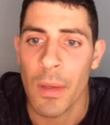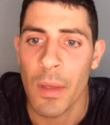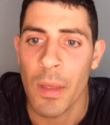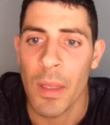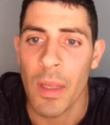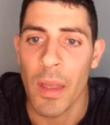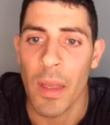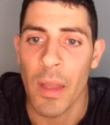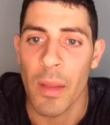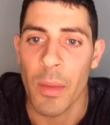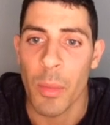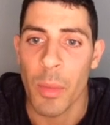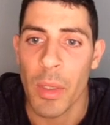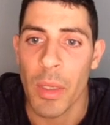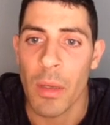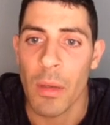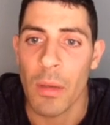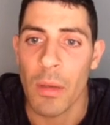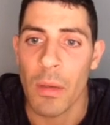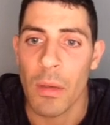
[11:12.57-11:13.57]
there we
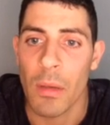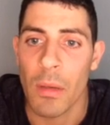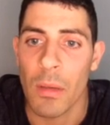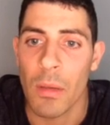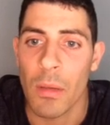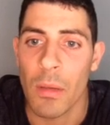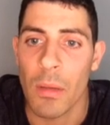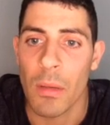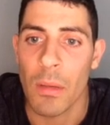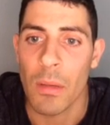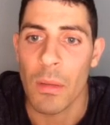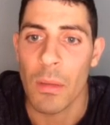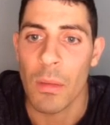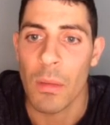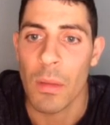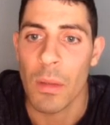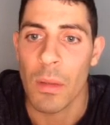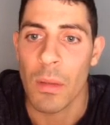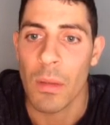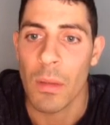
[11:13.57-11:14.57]

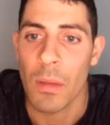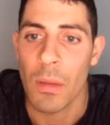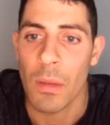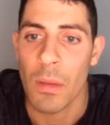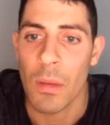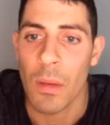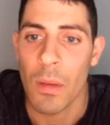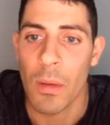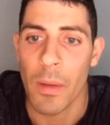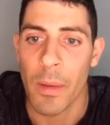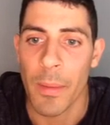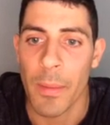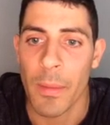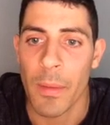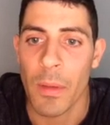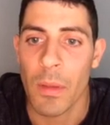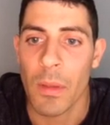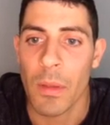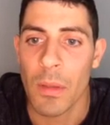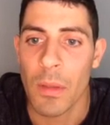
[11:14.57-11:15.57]
go. Okay,
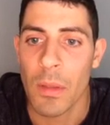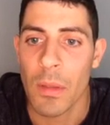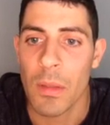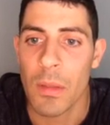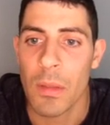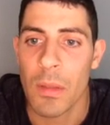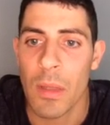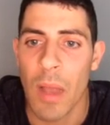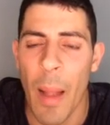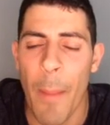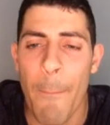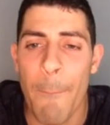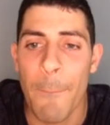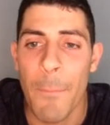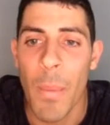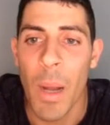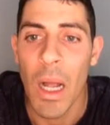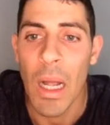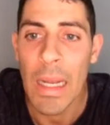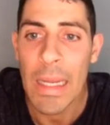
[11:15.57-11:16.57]
good. I
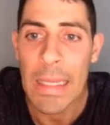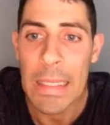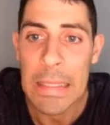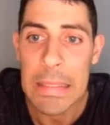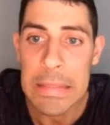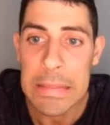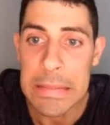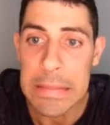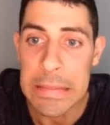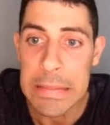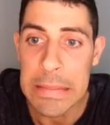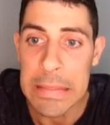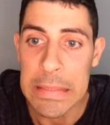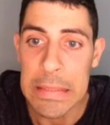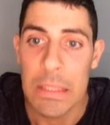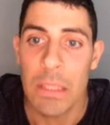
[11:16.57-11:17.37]
might